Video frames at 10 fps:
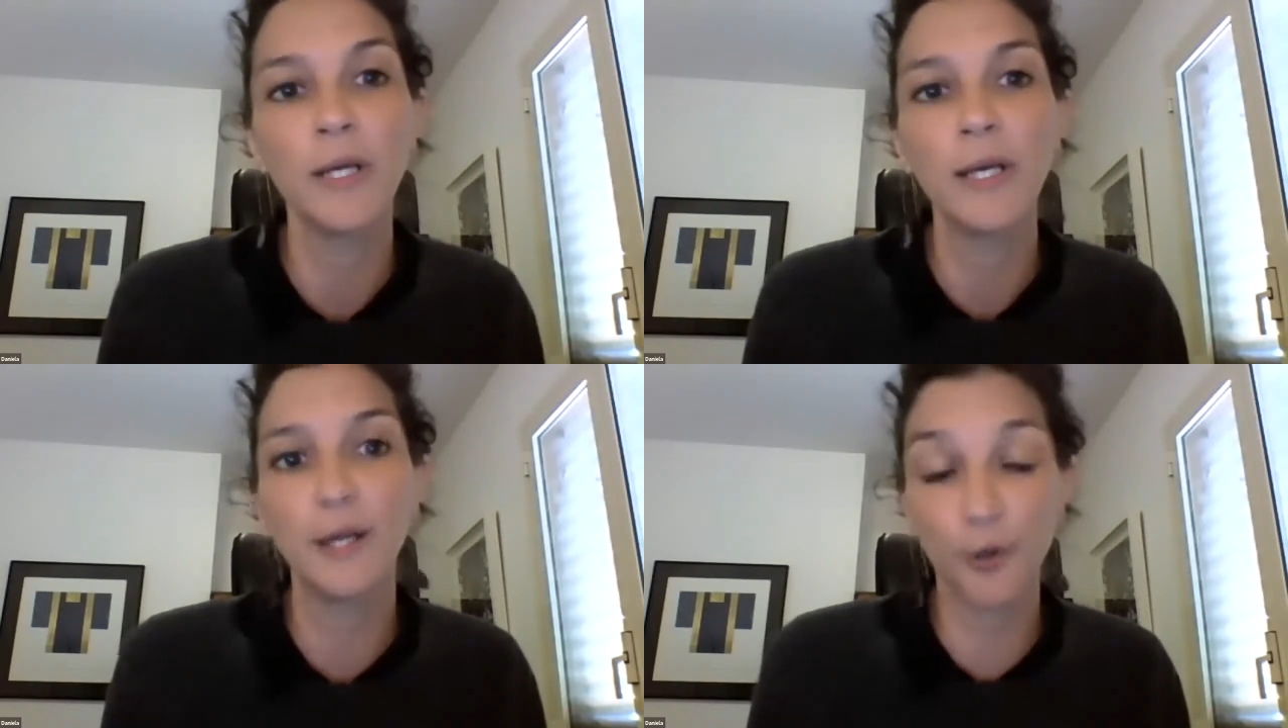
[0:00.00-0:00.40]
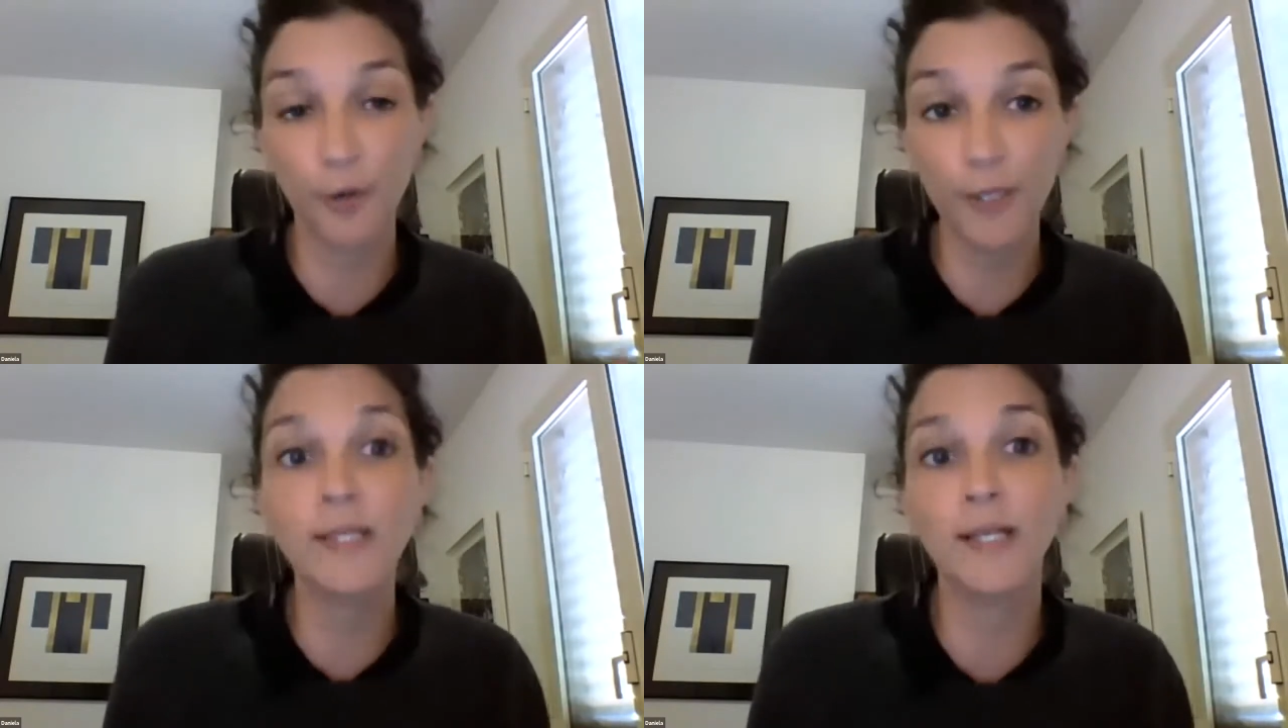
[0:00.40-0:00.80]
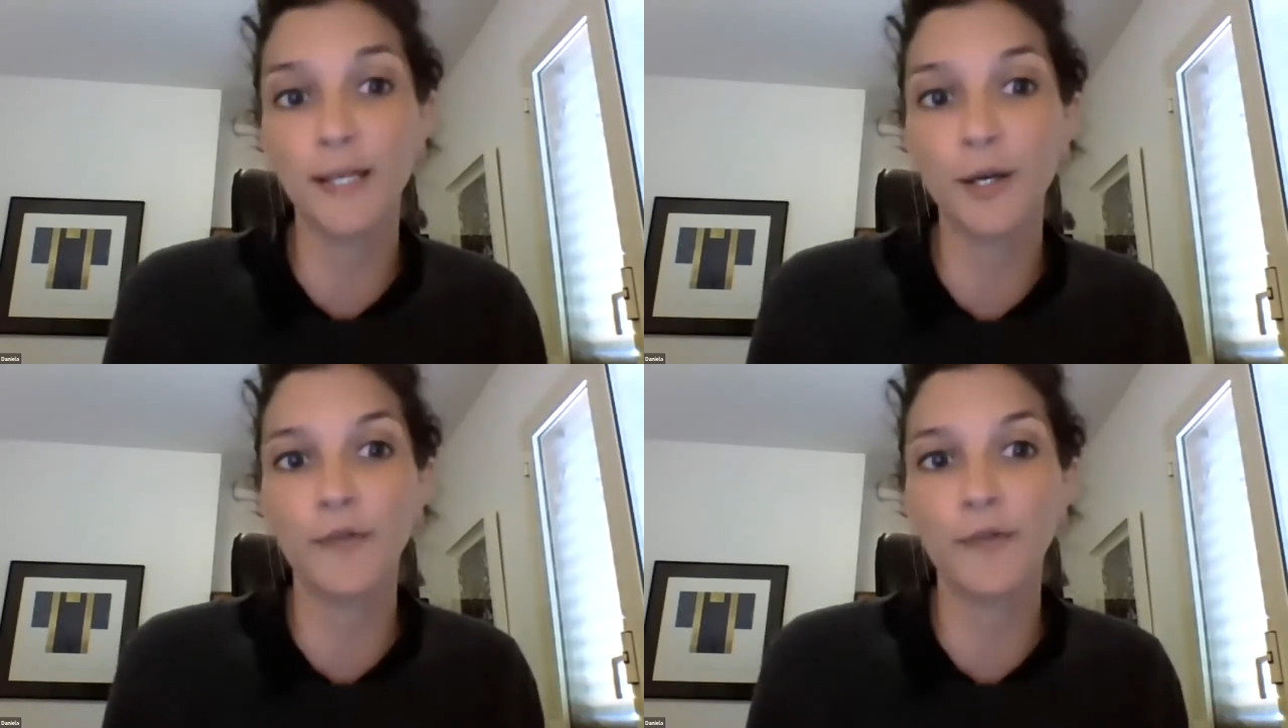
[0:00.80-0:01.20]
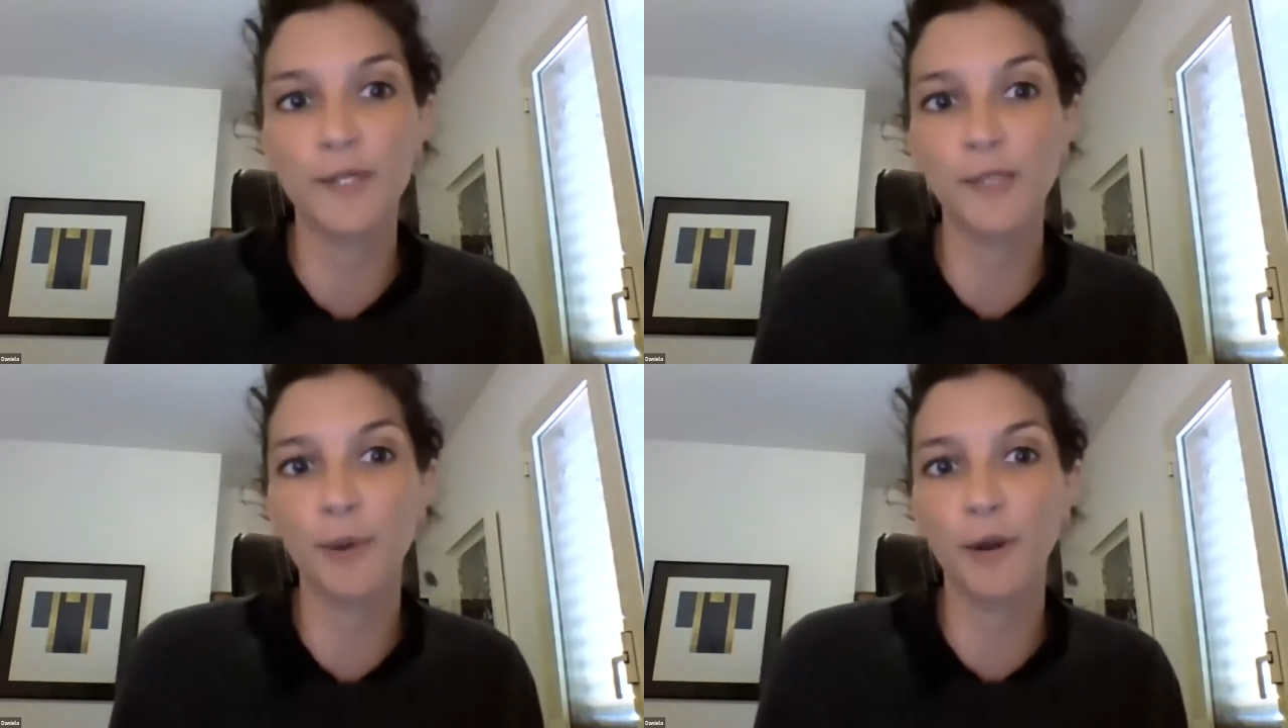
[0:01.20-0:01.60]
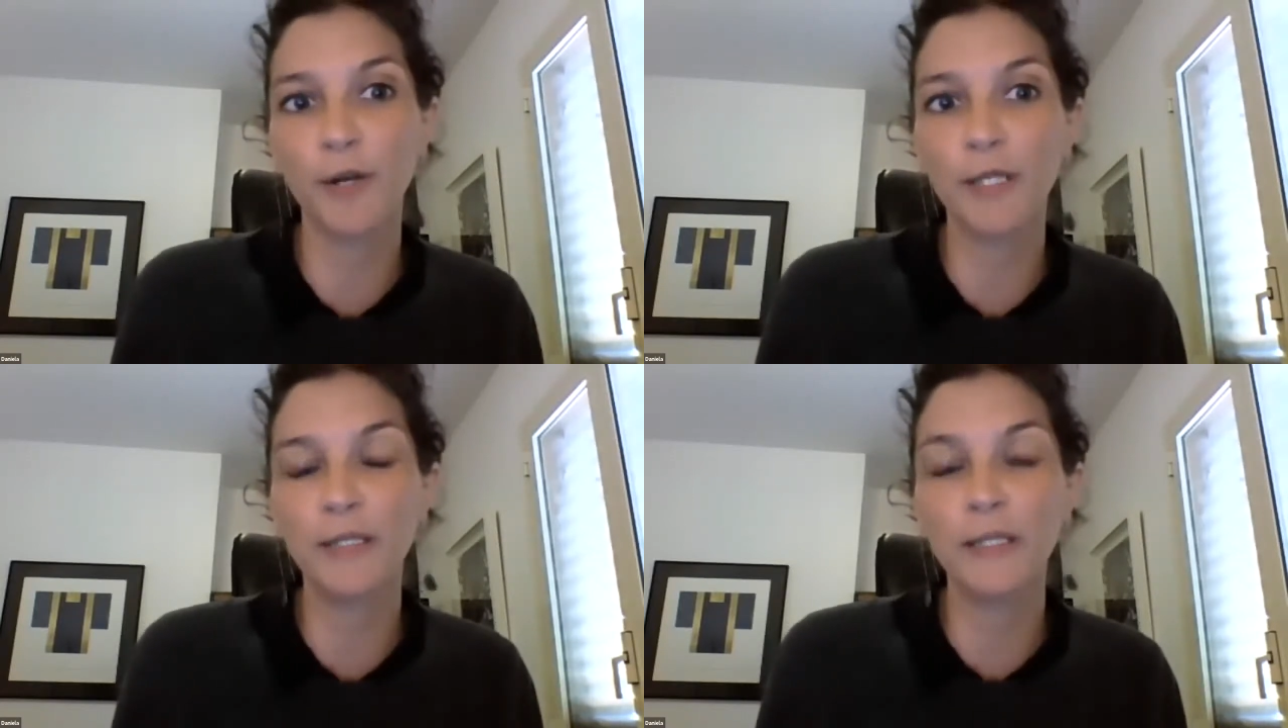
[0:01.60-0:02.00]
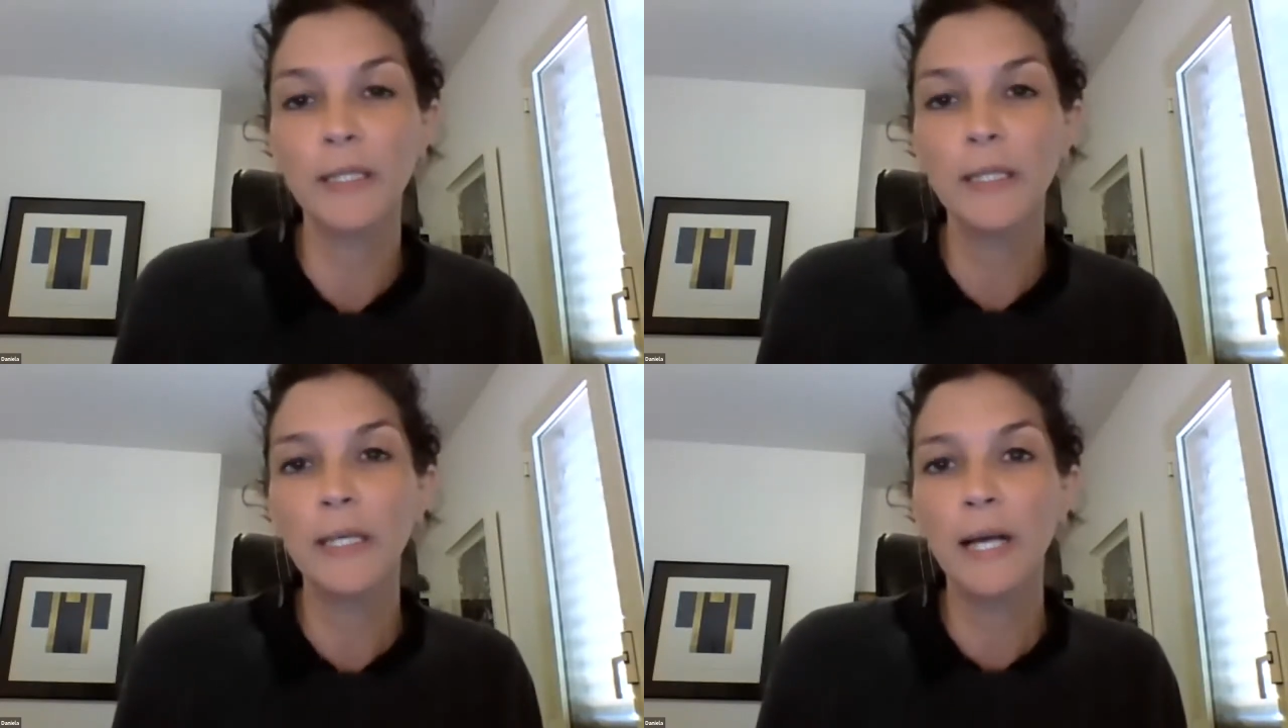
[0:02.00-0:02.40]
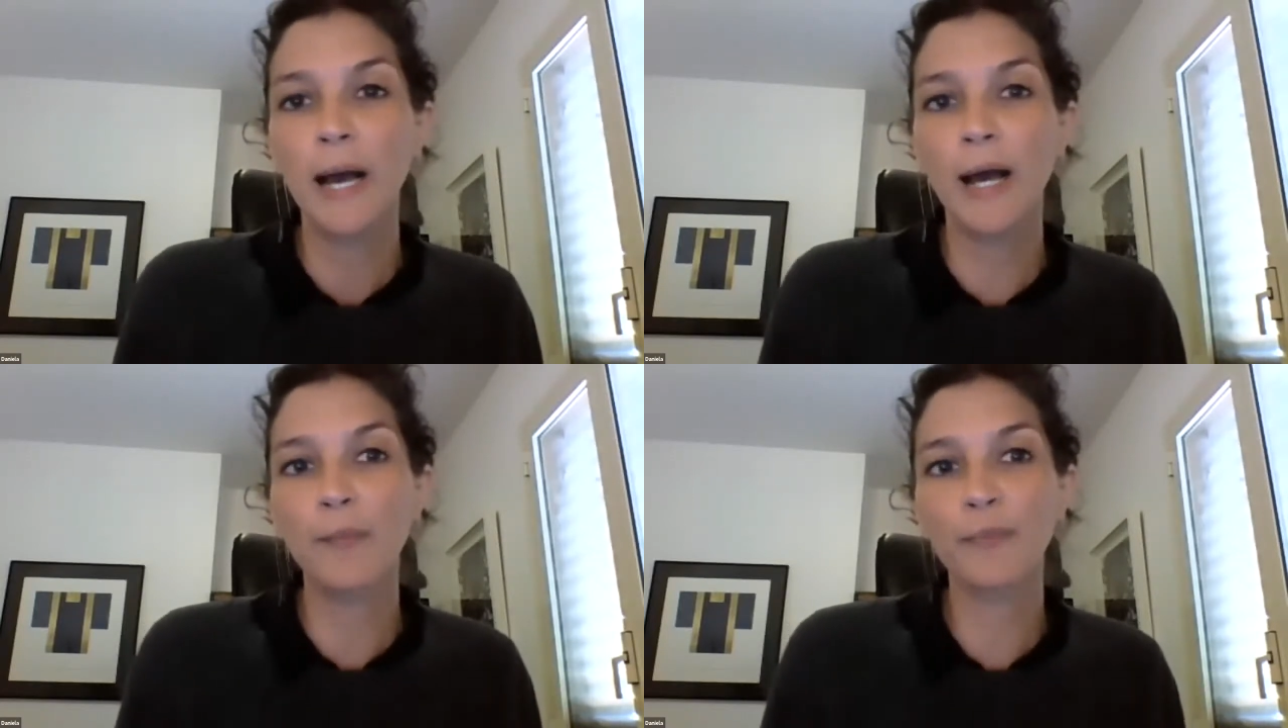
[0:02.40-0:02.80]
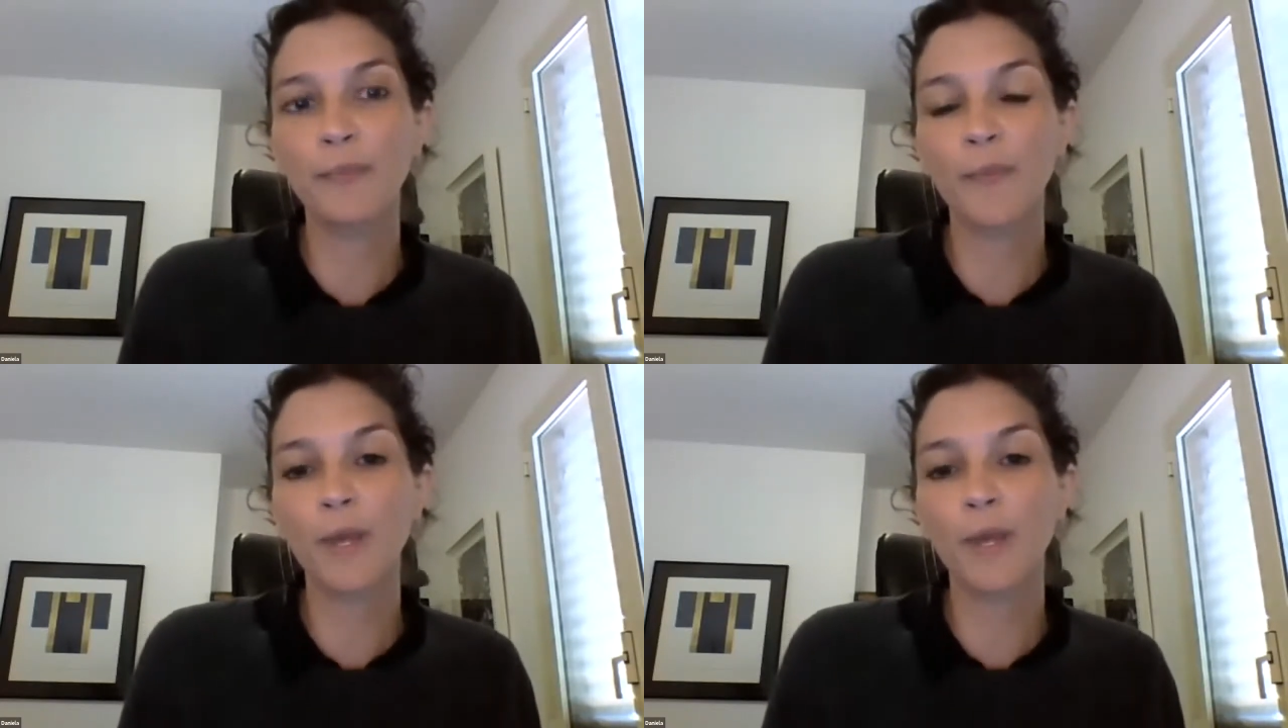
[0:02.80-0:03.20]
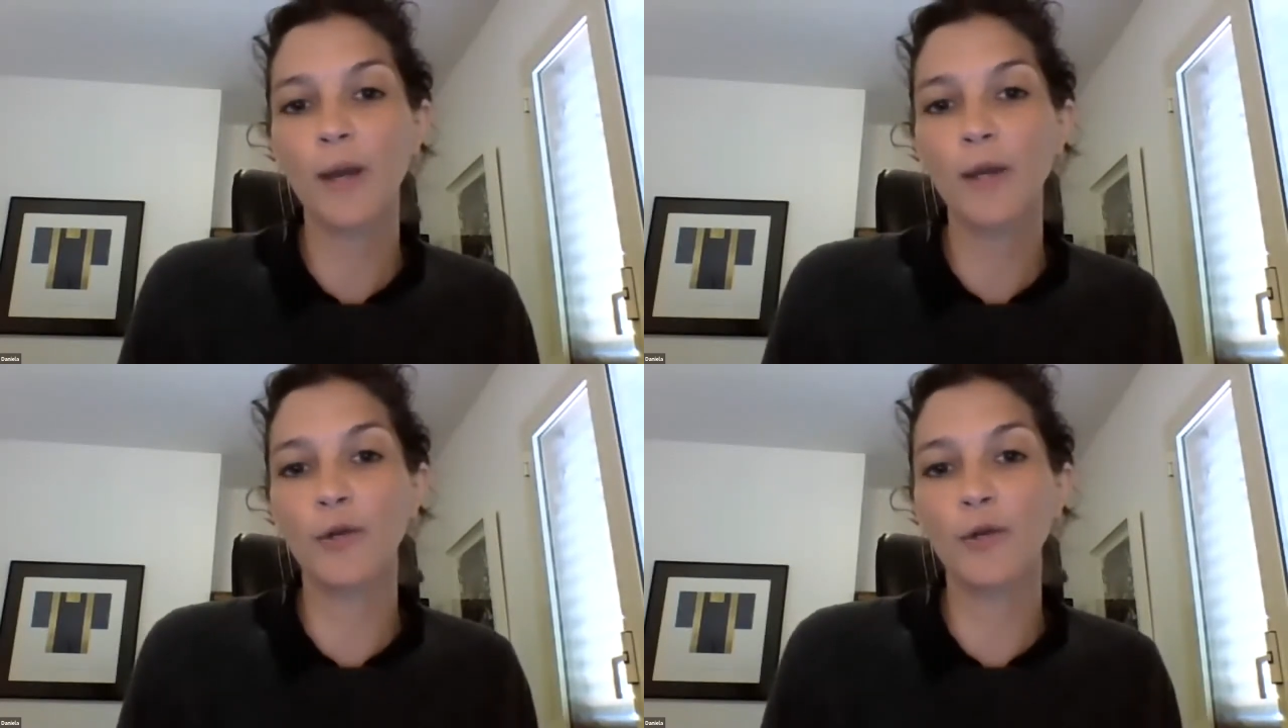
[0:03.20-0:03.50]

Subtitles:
increasingly over this period. You know,